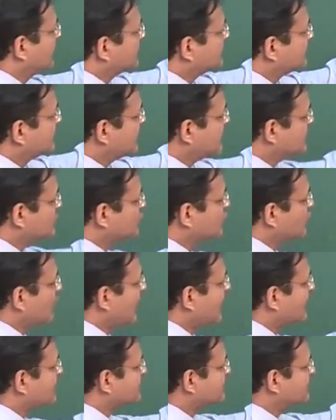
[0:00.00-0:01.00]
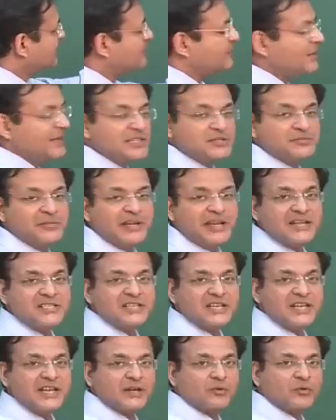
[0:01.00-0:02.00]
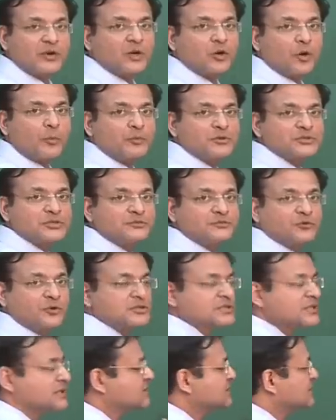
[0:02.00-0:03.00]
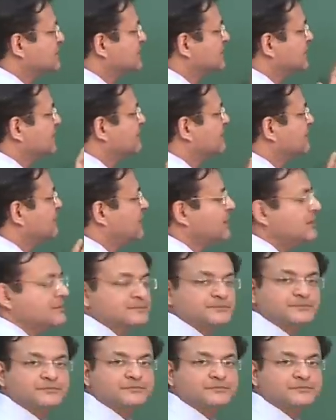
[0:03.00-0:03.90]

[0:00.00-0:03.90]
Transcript: These two wires will be experiencing equal and opposite forces they will be